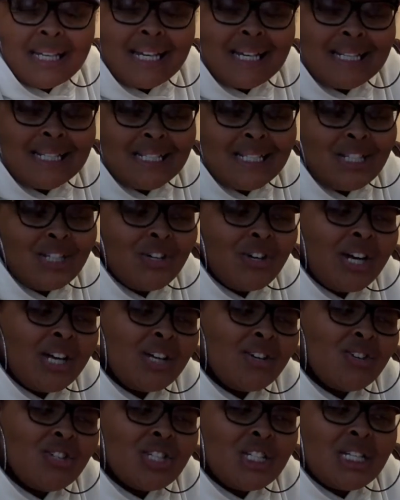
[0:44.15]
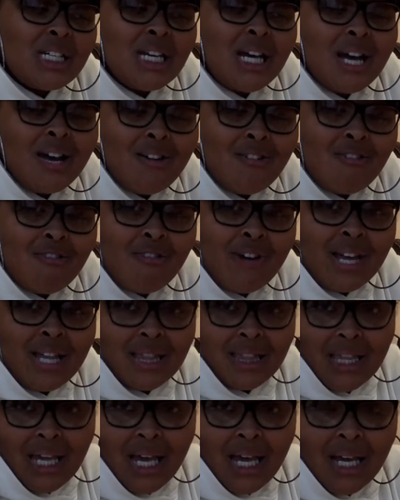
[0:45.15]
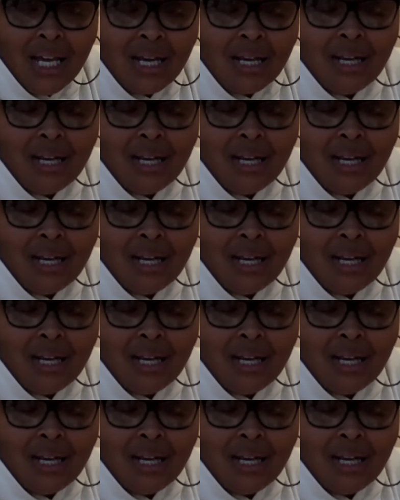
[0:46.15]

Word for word: get into your energy right then.